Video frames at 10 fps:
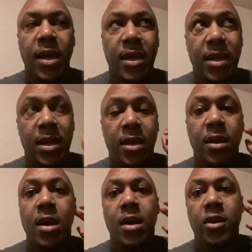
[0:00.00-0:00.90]
and then
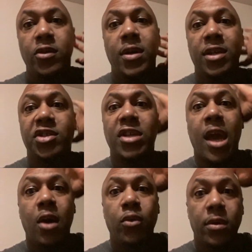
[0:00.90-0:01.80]
you get
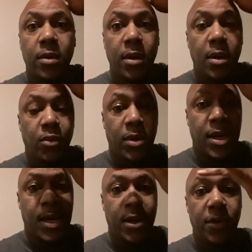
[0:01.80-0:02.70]
showered with a
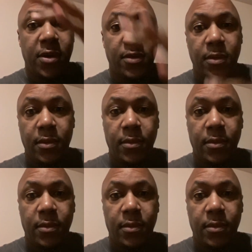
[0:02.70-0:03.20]
lot of dirt.